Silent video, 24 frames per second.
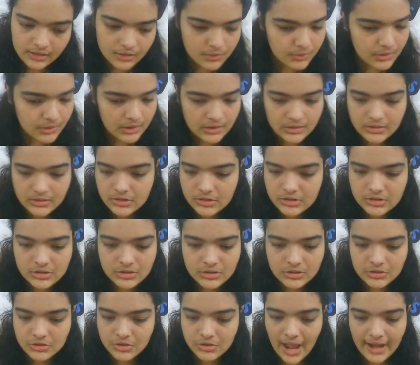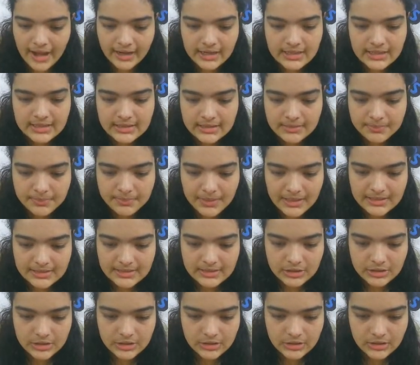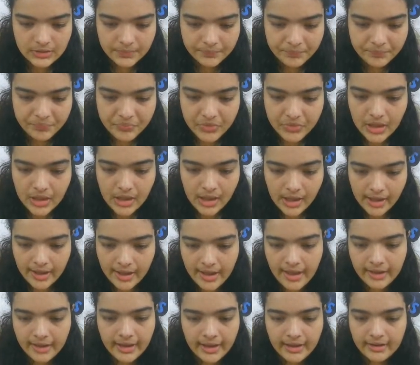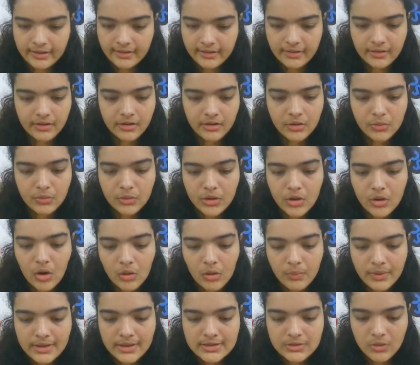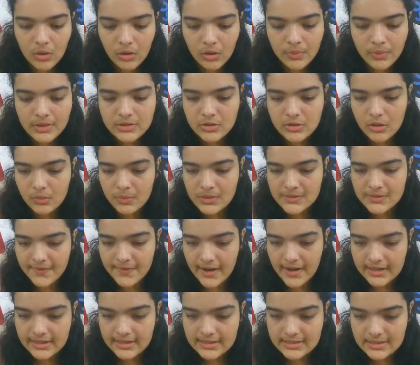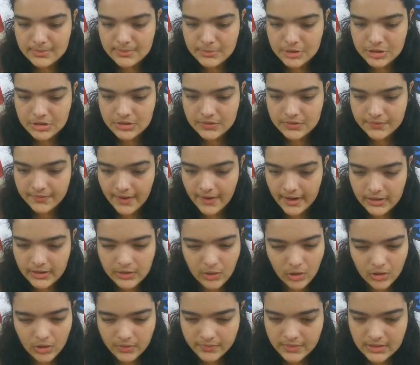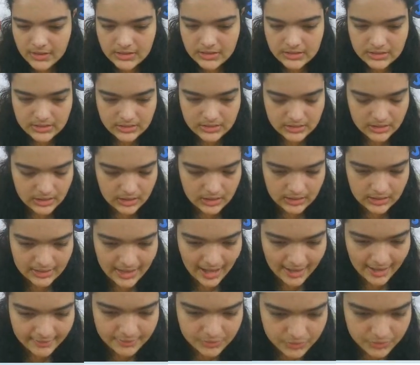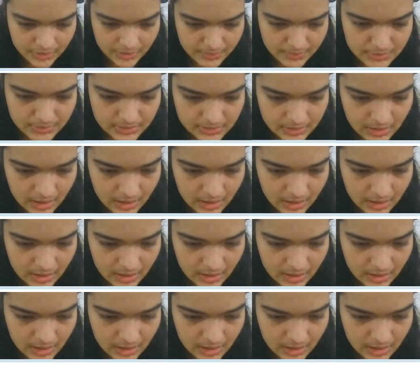can just drag it and place it here. Again, you can always find these, find all of these live streams